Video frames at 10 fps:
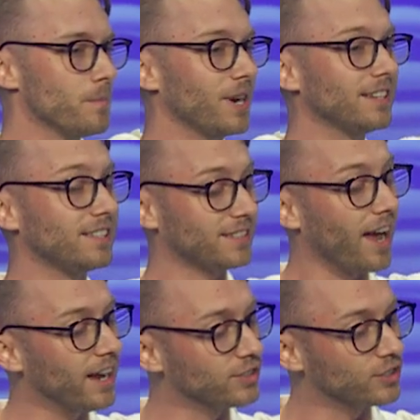But as his
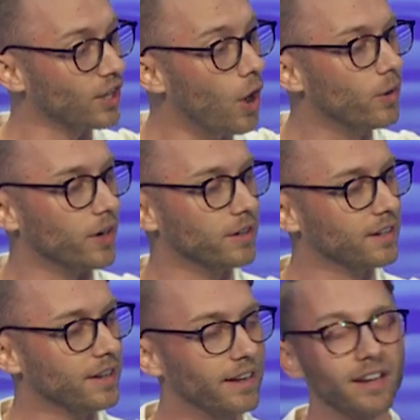hands lower,
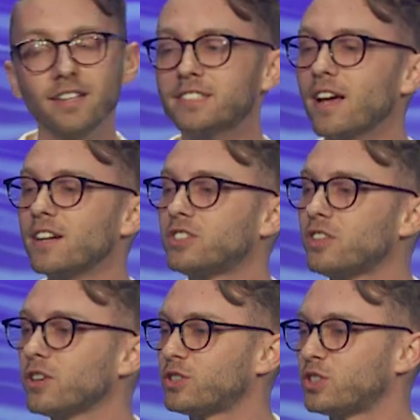his side
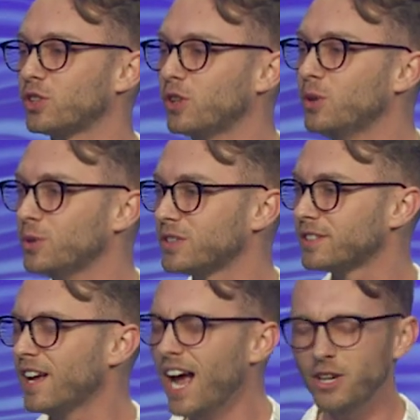starts to loose.